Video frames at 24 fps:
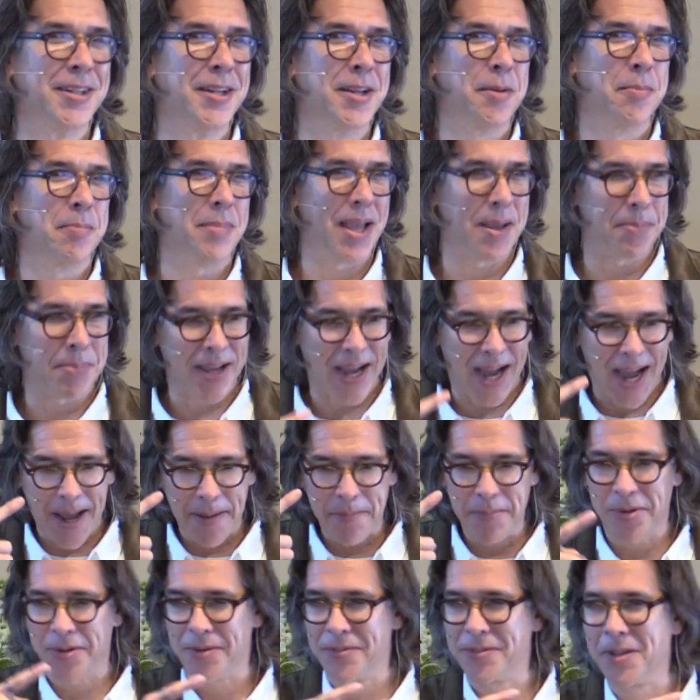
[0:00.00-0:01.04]
maybe I
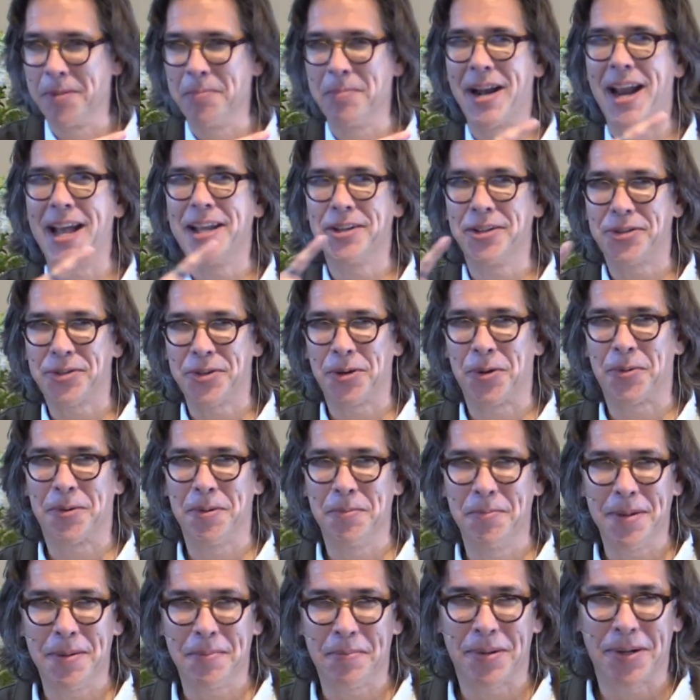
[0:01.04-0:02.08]
moved them and I just don't
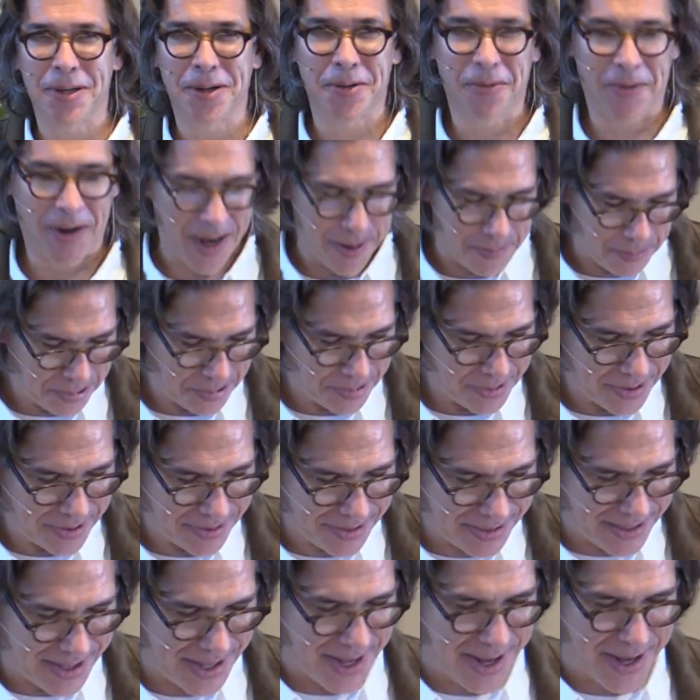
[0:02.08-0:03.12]
remember where I
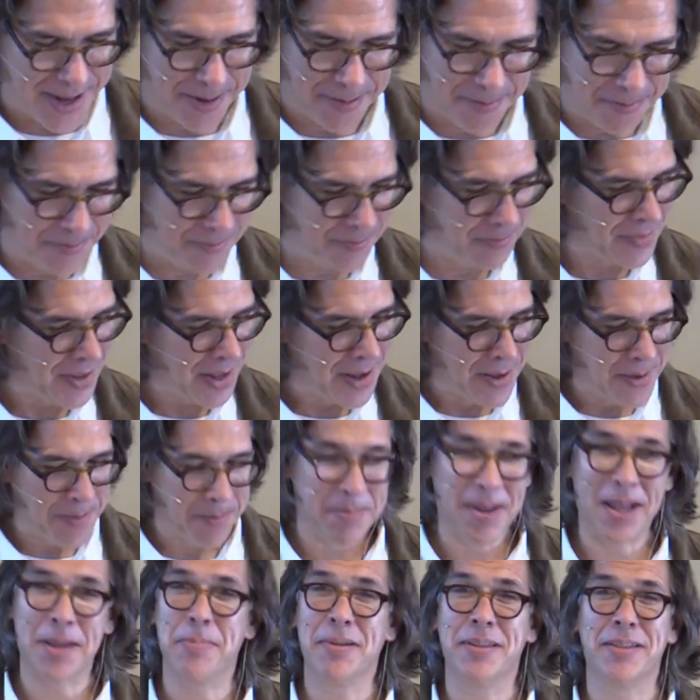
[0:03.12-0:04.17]
put them.
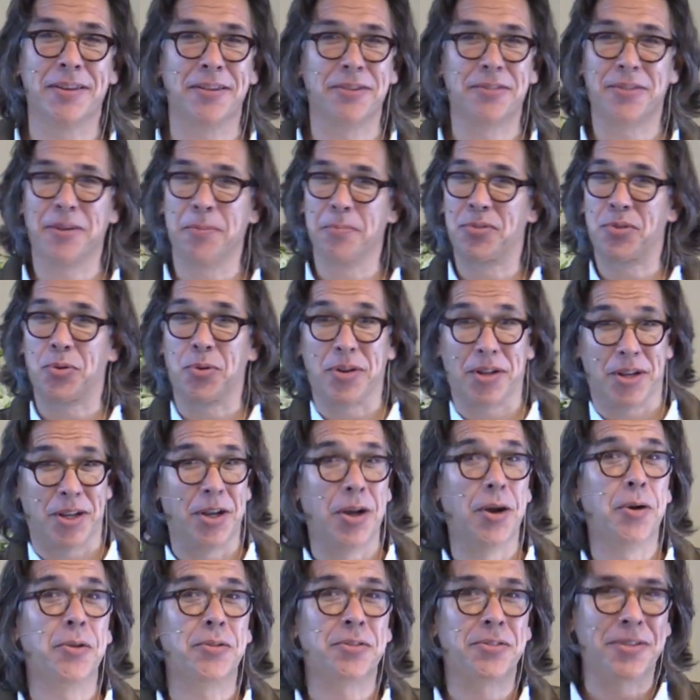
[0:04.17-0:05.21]
Maybe there's some sort of
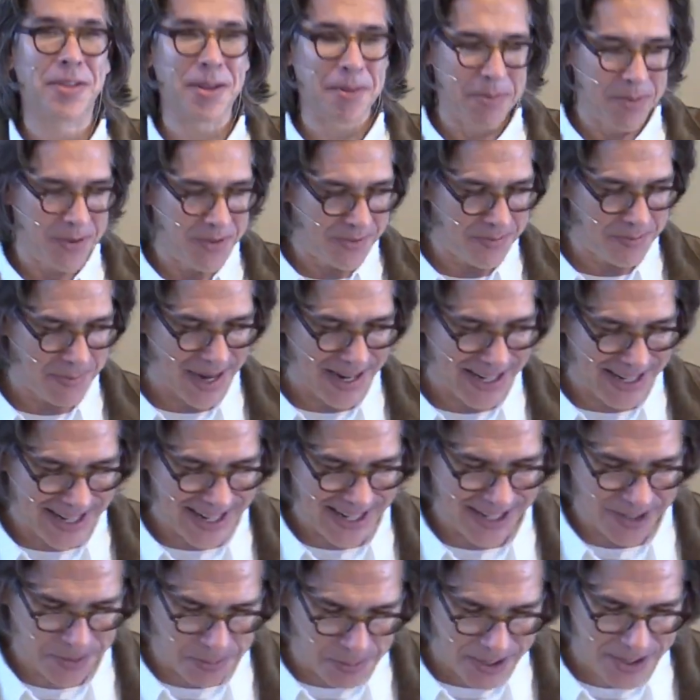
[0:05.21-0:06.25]
ghost that moved my
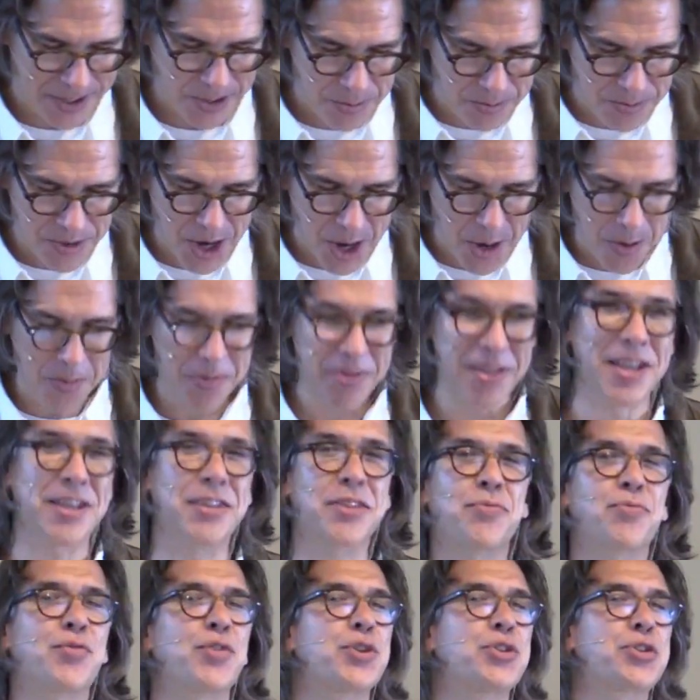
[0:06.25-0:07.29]
keys. But you know
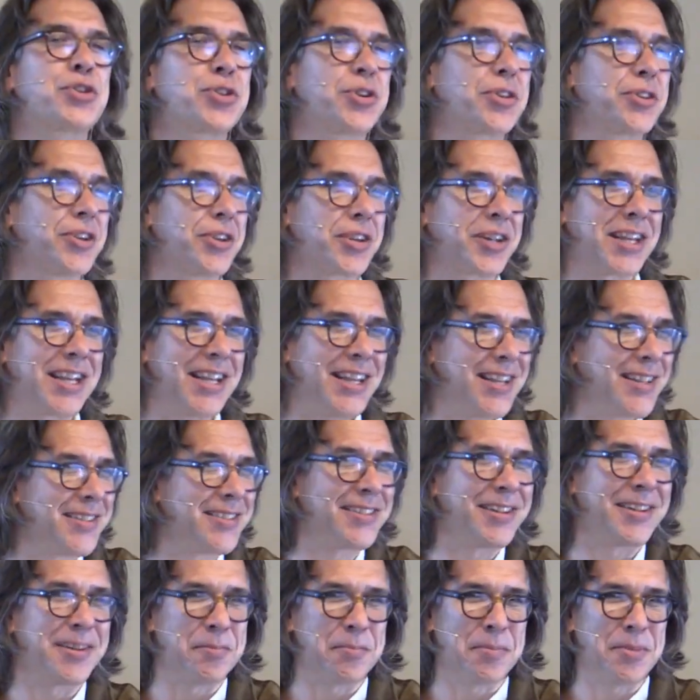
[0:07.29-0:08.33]
this for sure. Your keys
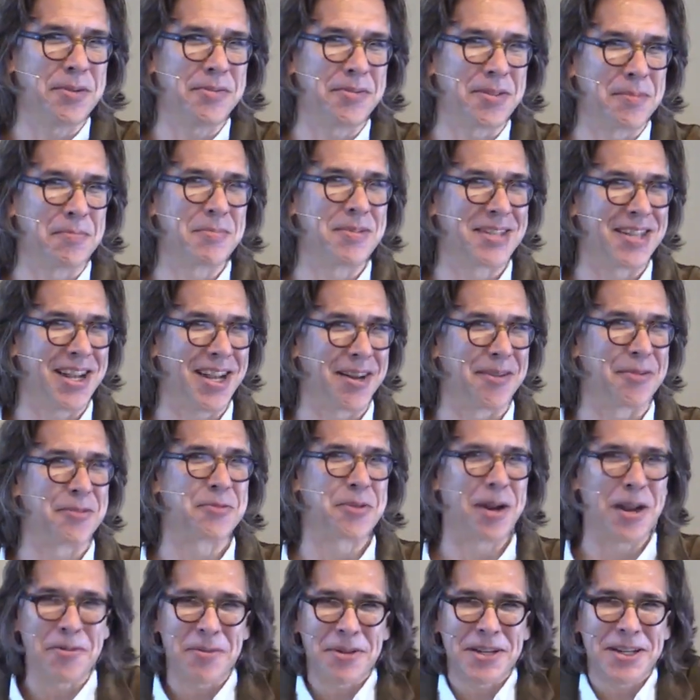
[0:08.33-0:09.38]
didn't move themselves,
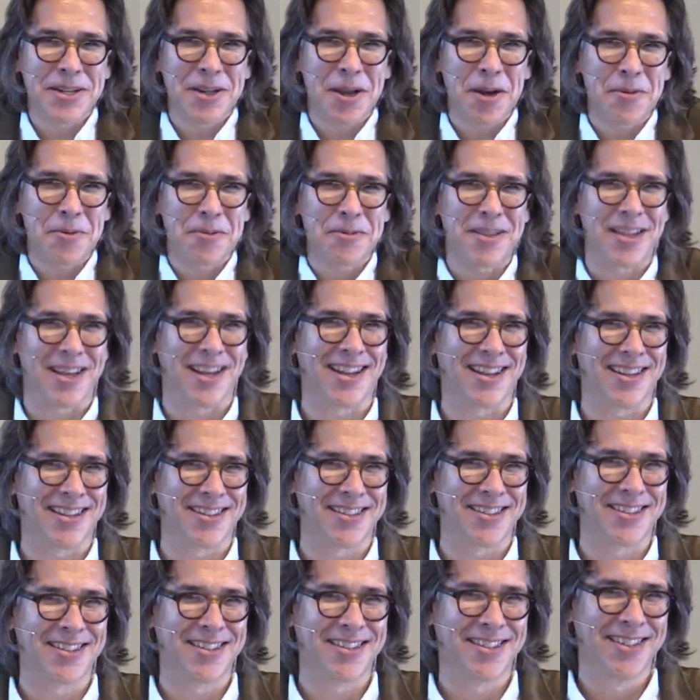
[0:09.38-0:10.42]
right? We know
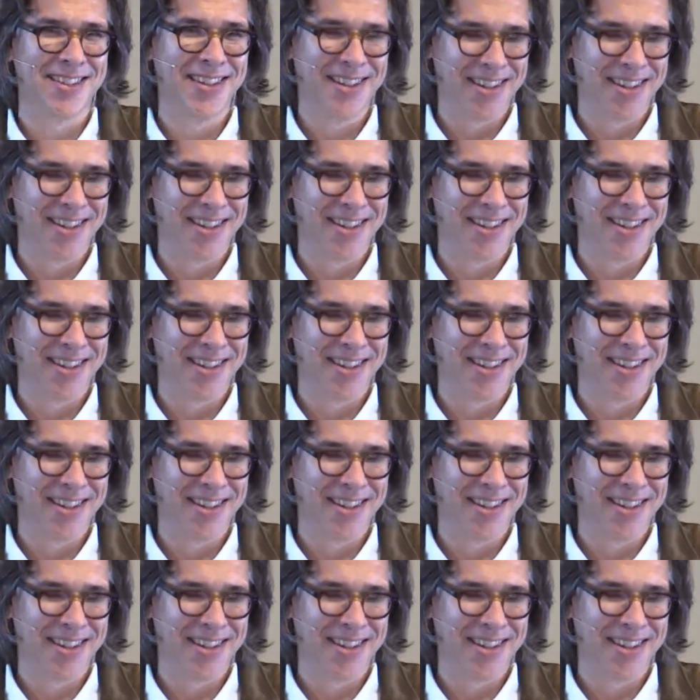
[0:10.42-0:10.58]
this